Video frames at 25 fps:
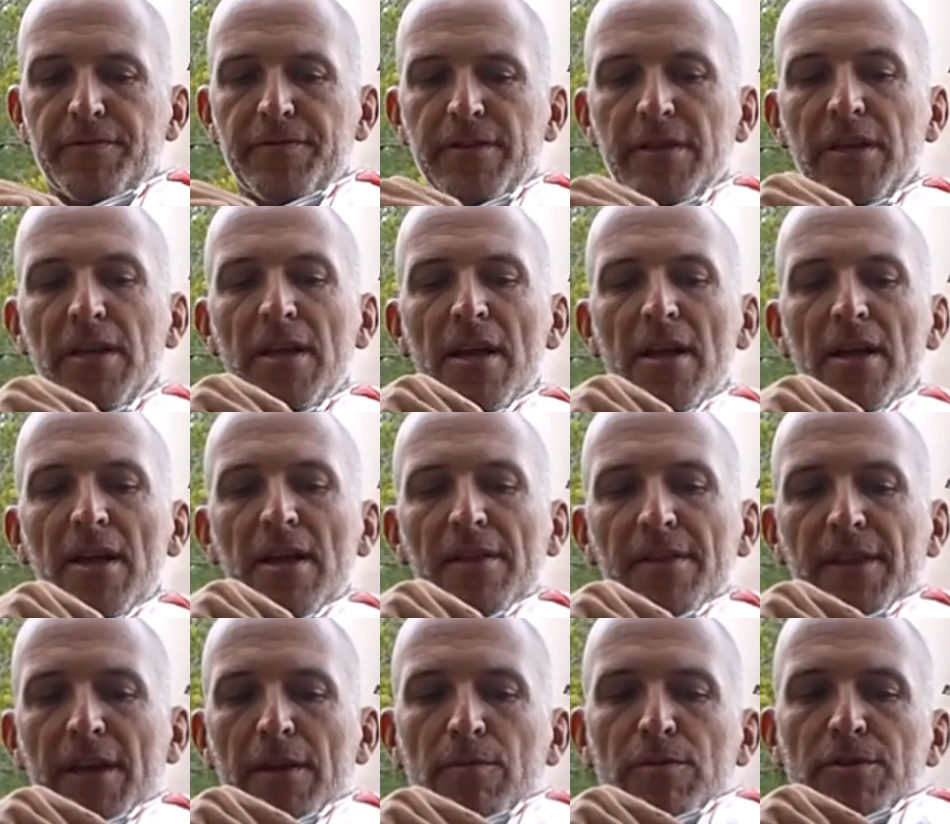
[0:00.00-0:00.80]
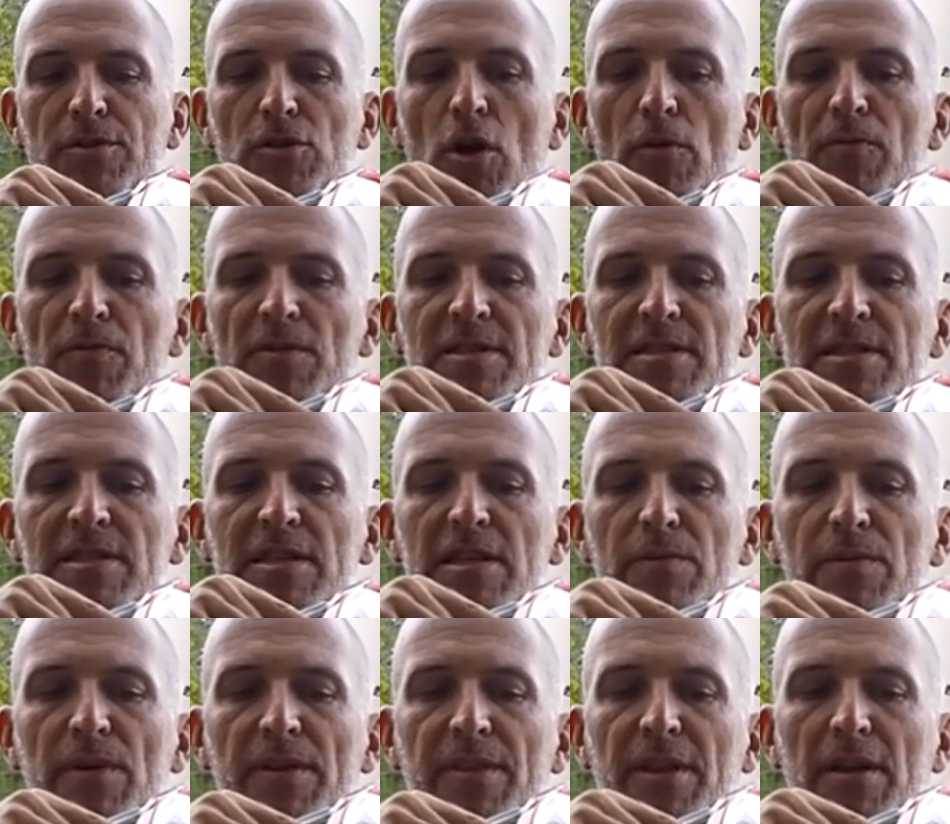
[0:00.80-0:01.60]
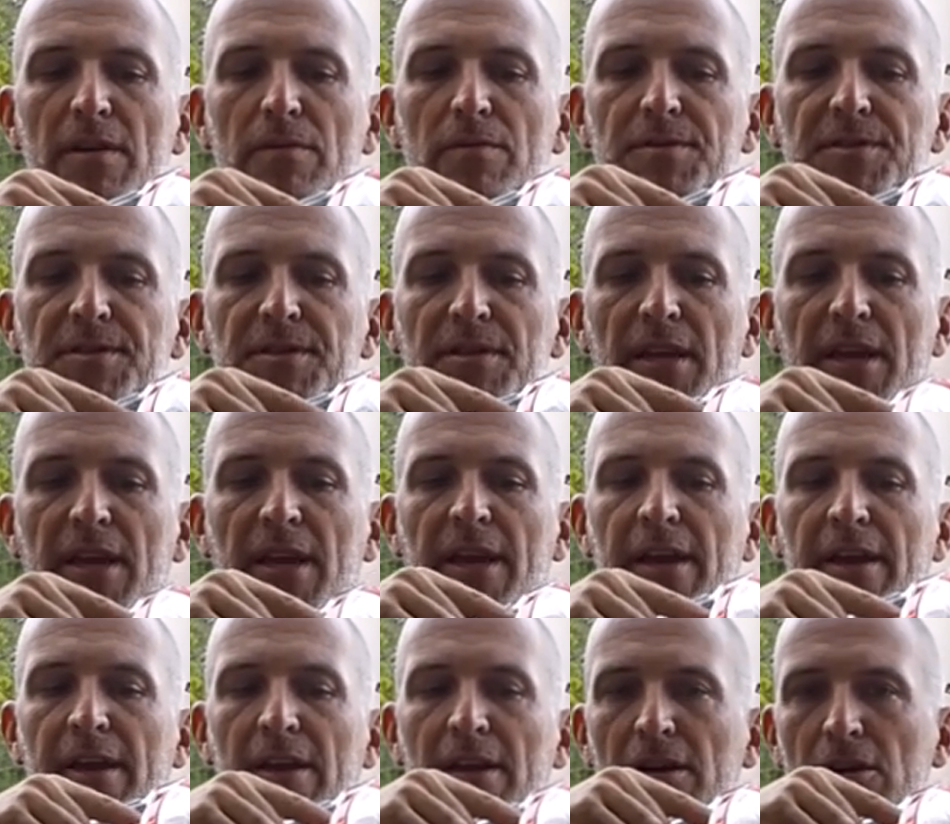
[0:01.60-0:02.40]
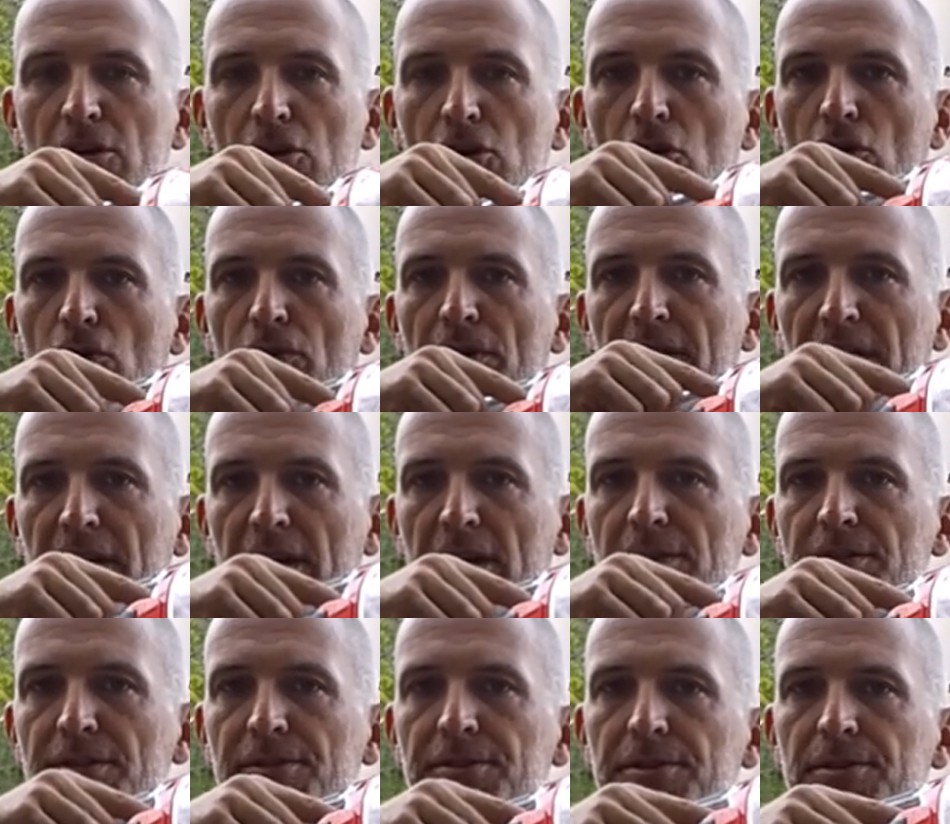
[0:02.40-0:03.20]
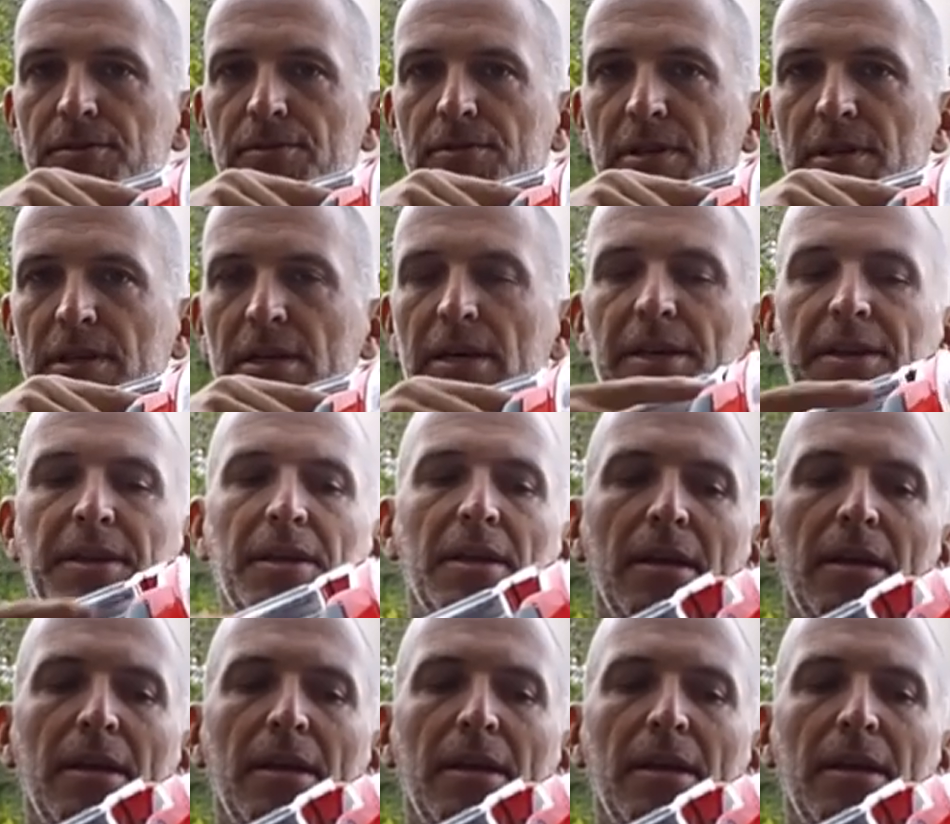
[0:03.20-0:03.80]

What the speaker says: it, that was obviously when there was air going in through the lid,